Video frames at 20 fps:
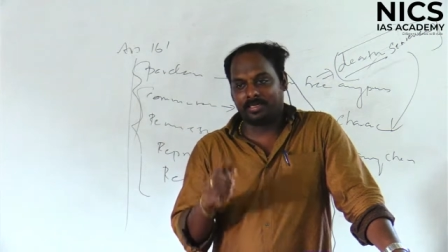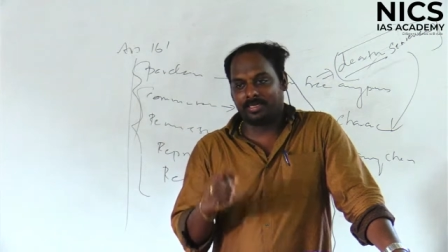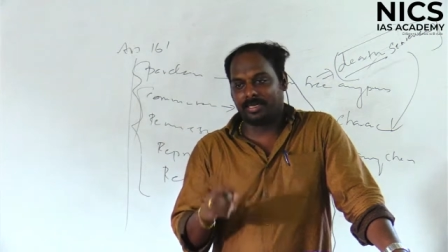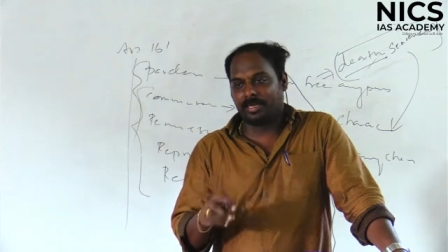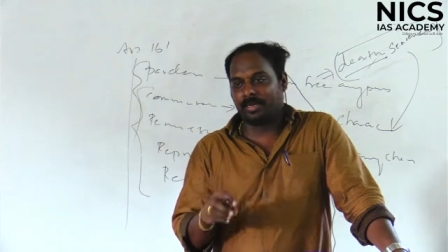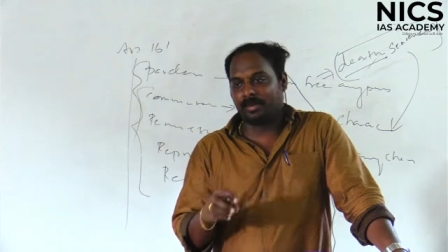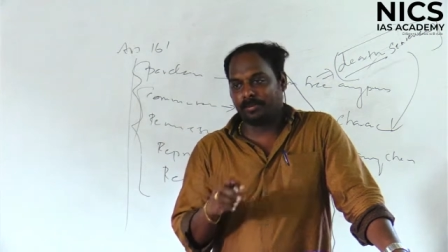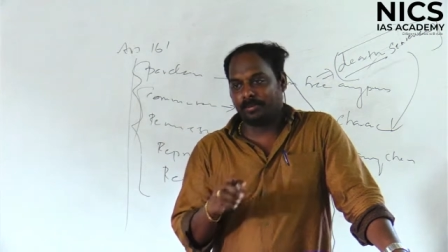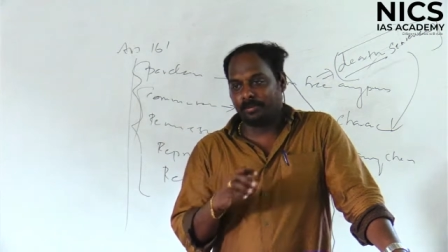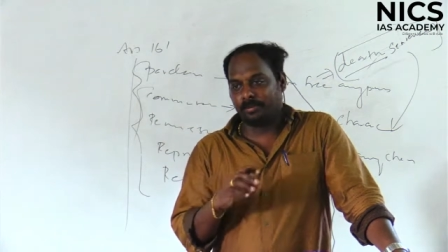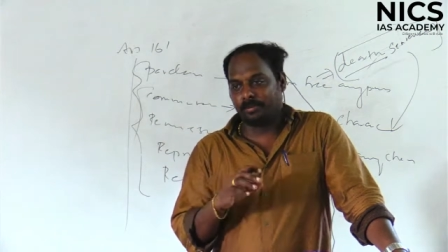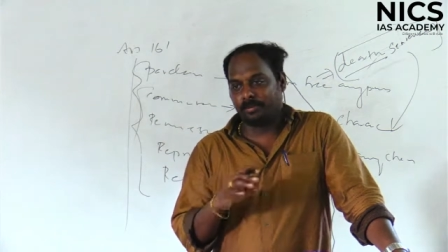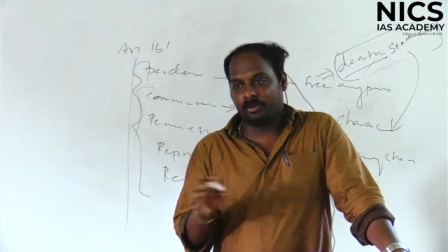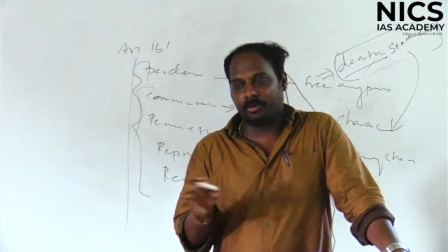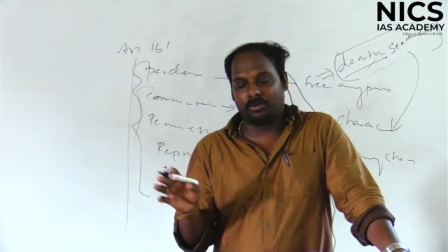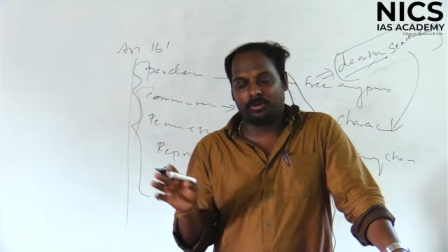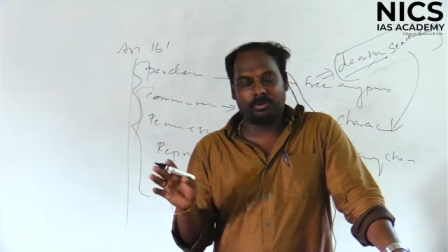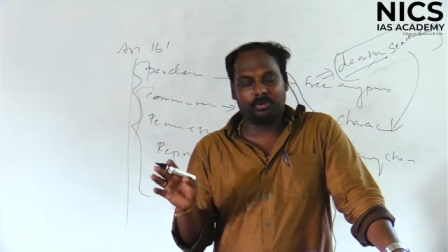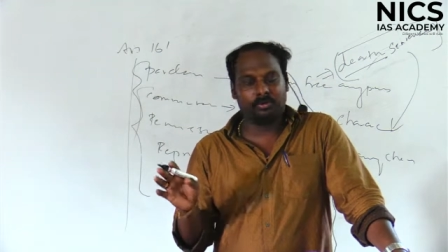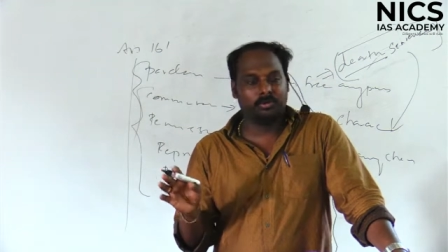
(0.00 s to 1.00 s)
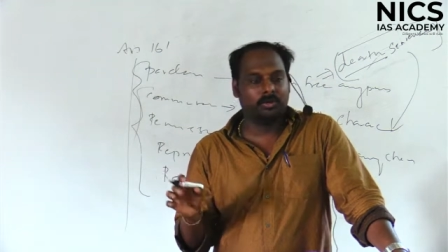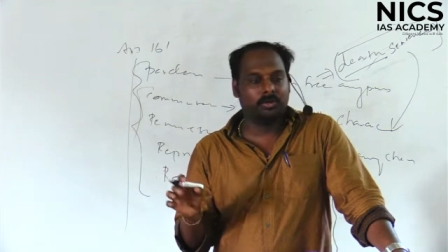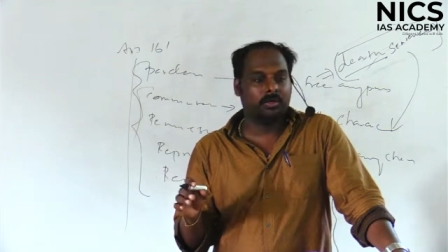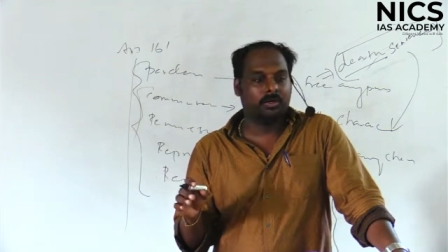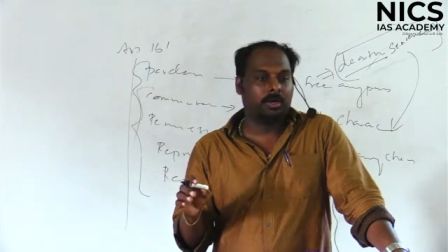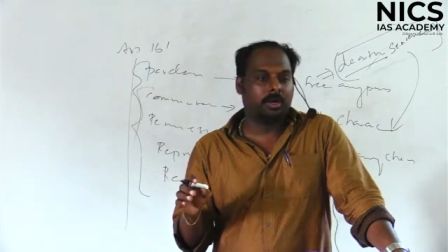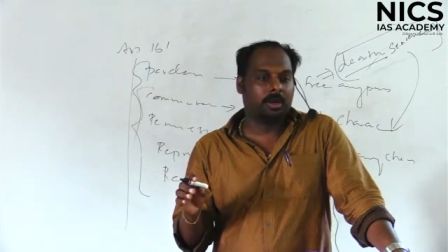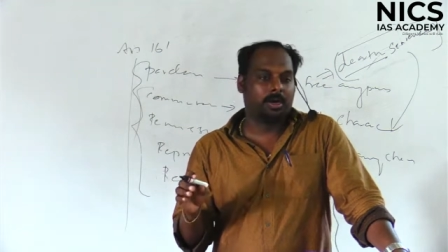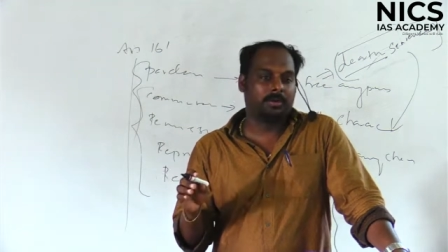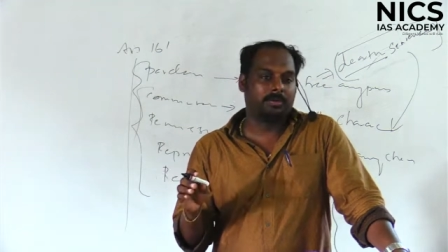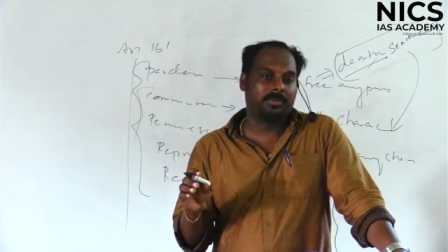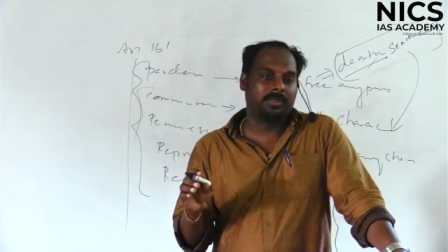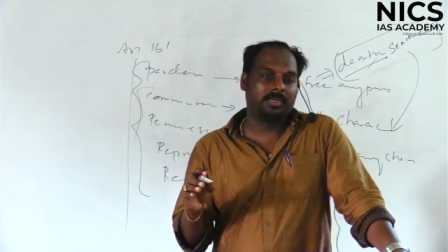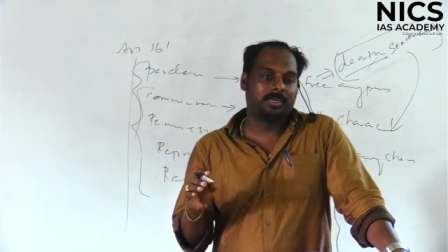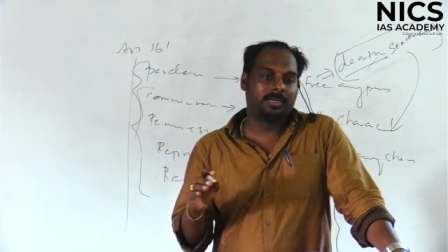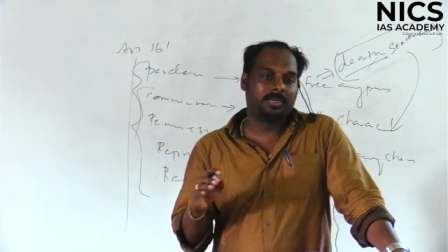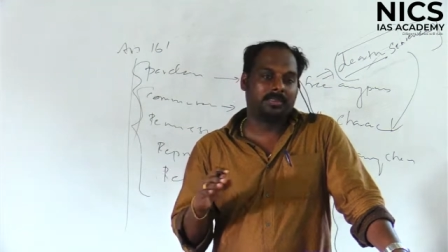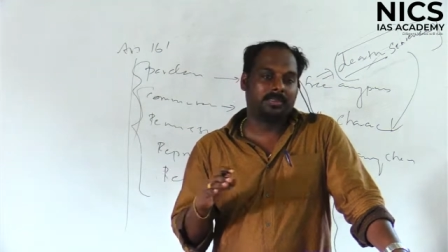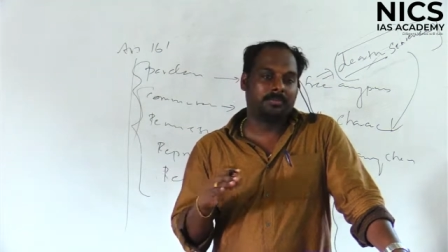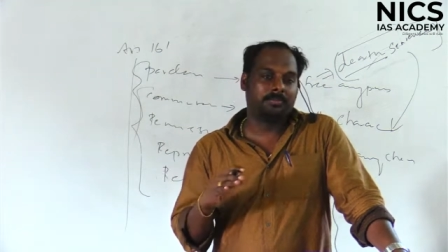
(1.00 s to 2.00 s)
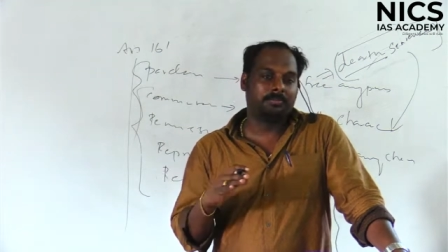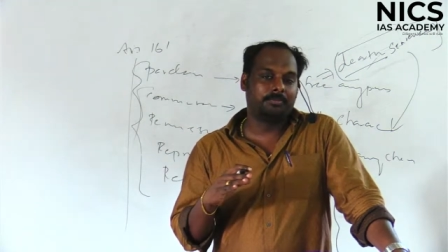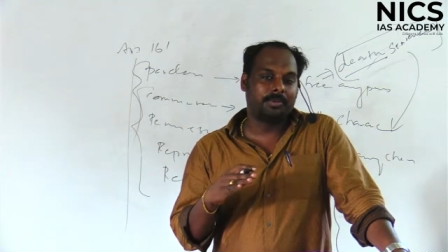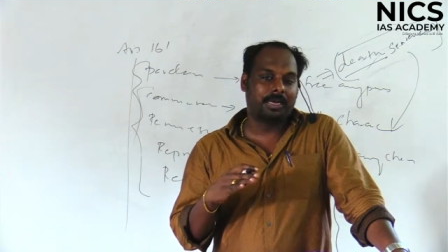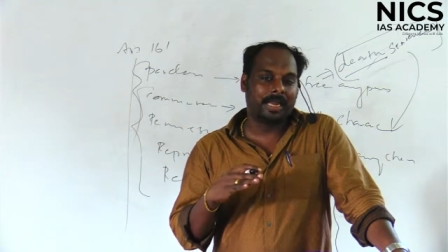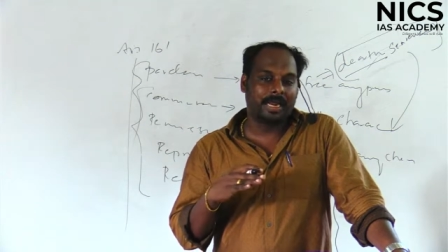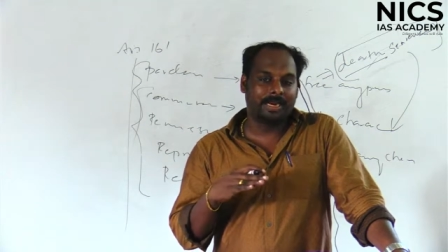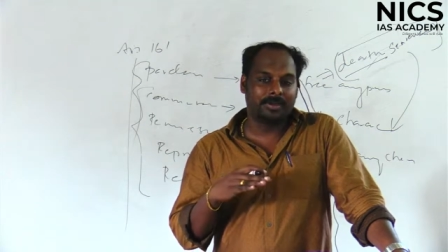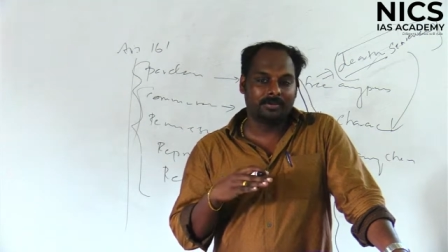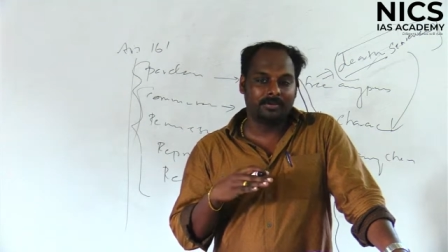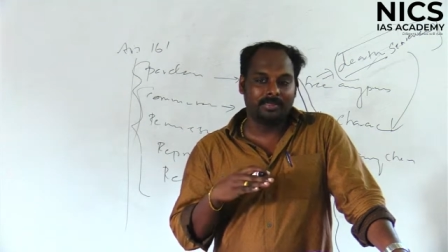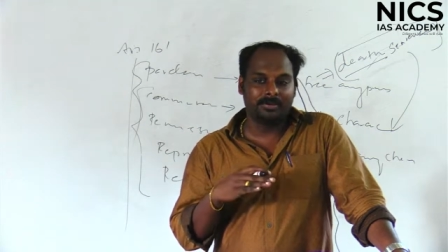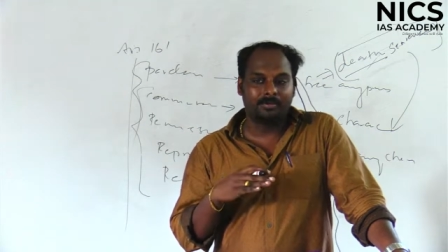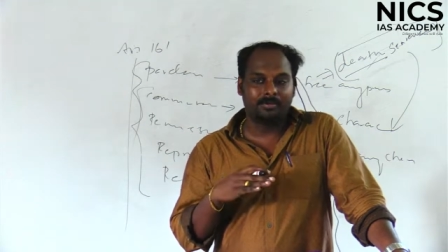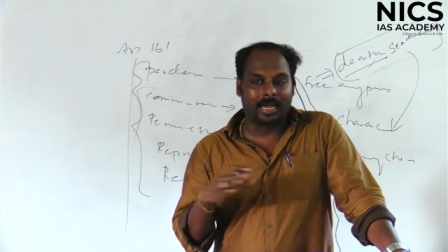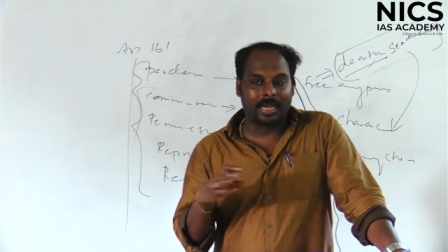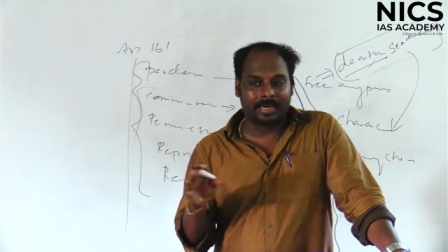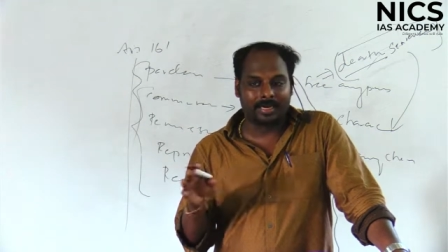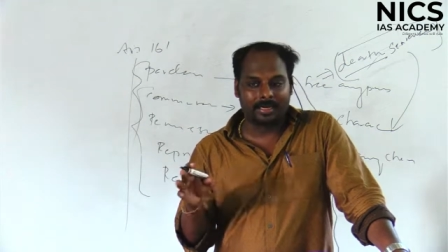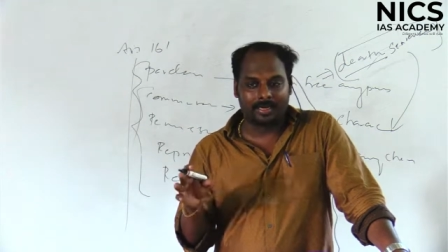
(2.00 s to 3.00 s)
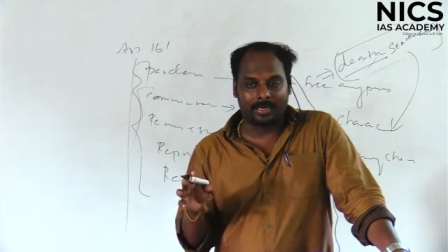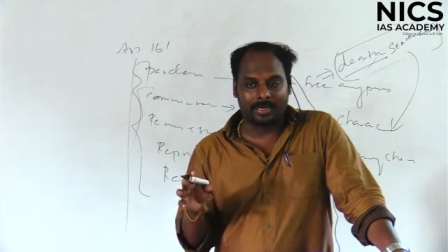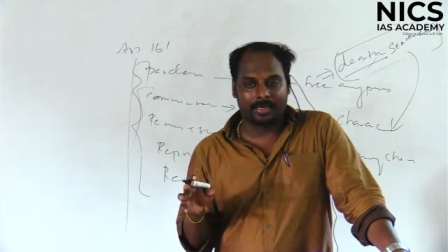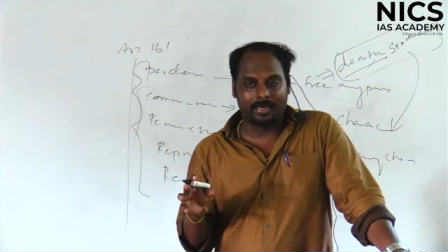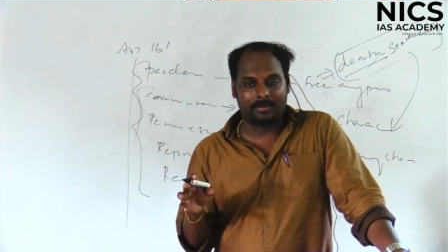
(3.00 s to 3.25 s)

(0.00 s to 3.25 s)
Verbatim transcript: automatically, the land is barren land.